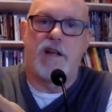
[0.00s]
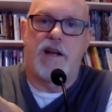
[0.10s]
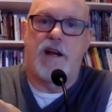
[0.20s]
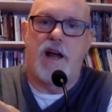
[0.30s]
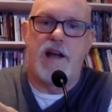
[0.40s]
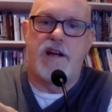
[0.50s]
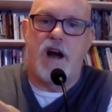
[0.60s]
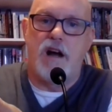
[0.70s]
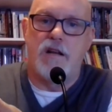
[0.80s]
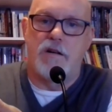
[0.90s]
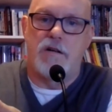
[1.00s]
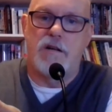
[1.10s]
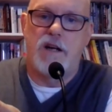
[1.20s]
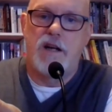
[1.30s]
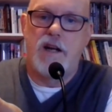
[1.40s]
like a color
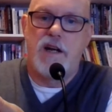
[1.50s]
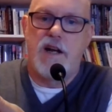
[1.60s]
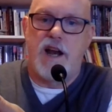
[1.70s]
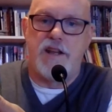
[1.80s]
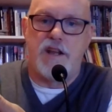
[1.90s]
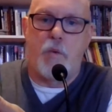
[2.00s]
and then a